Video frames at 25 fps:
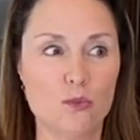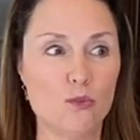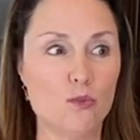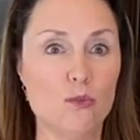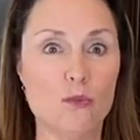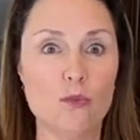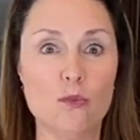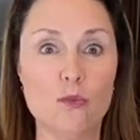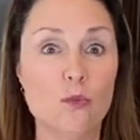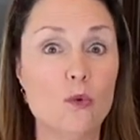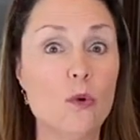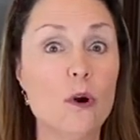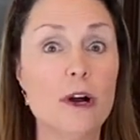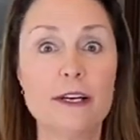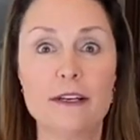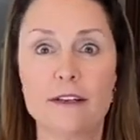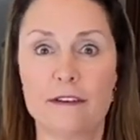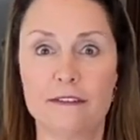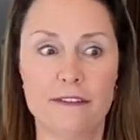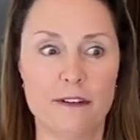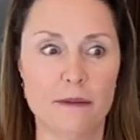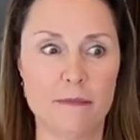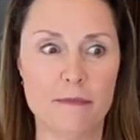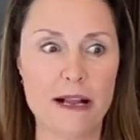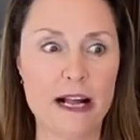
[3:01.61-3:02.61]

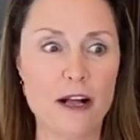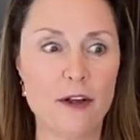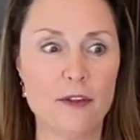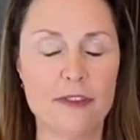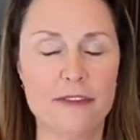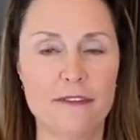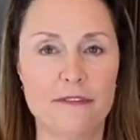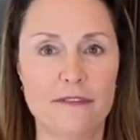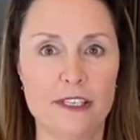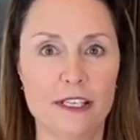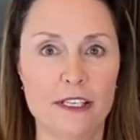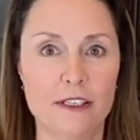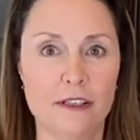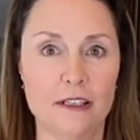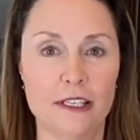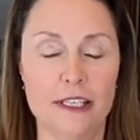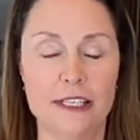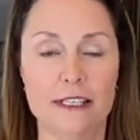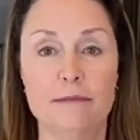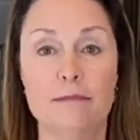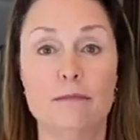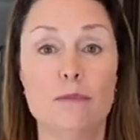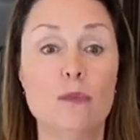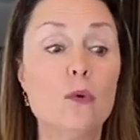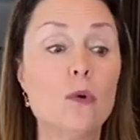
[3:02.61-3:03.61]
wonderful mouthfeel and
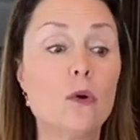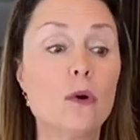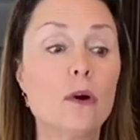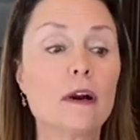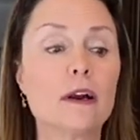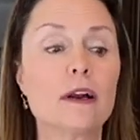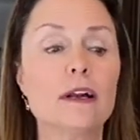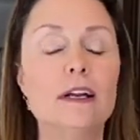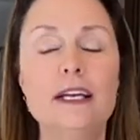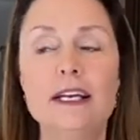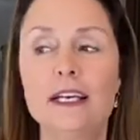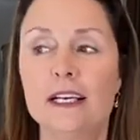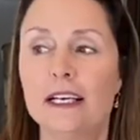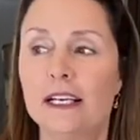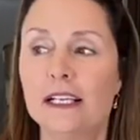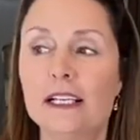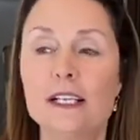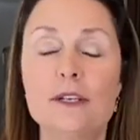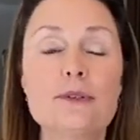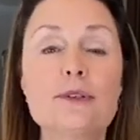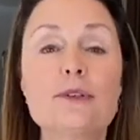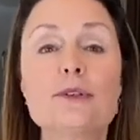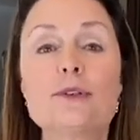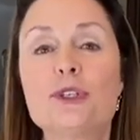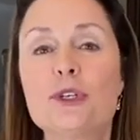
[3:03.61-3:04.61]
more
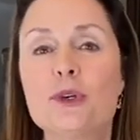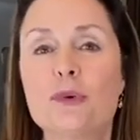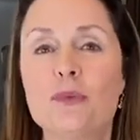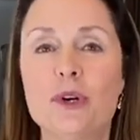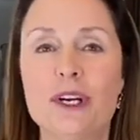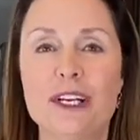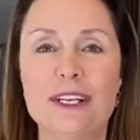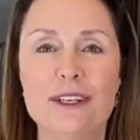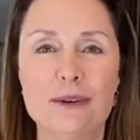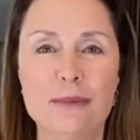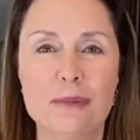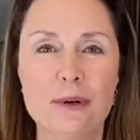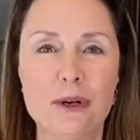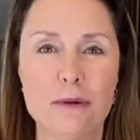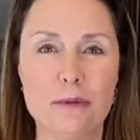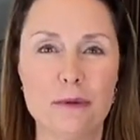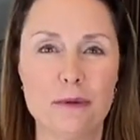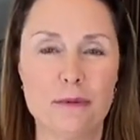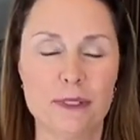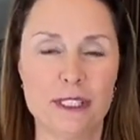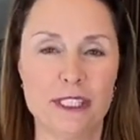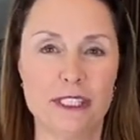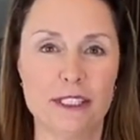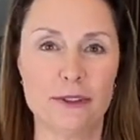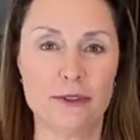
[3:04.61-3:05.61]
closer to what you're
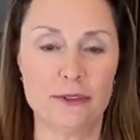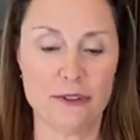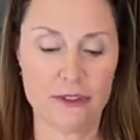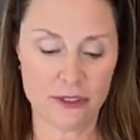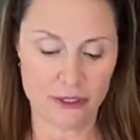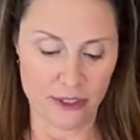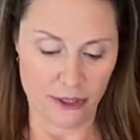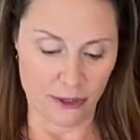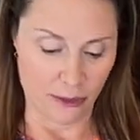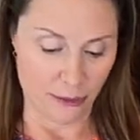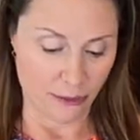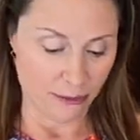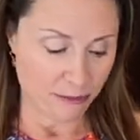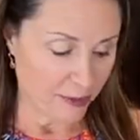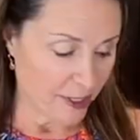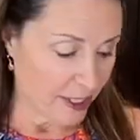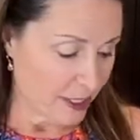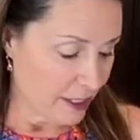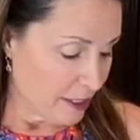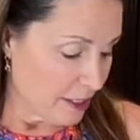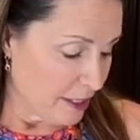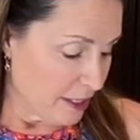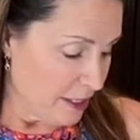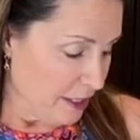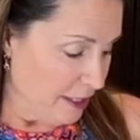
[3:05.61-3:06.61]
probably used to.
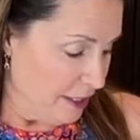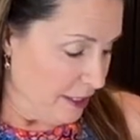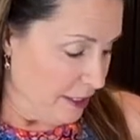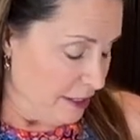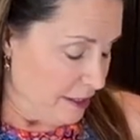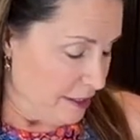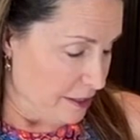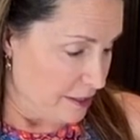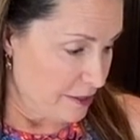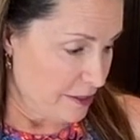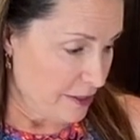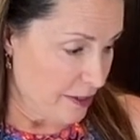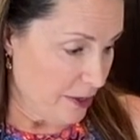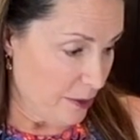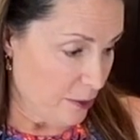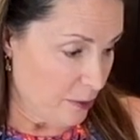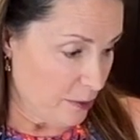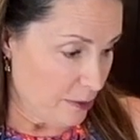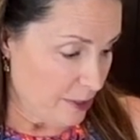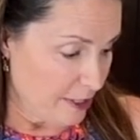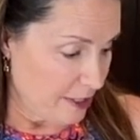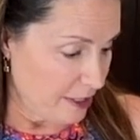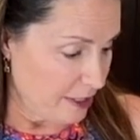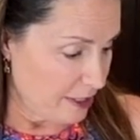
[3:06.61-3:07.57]
So,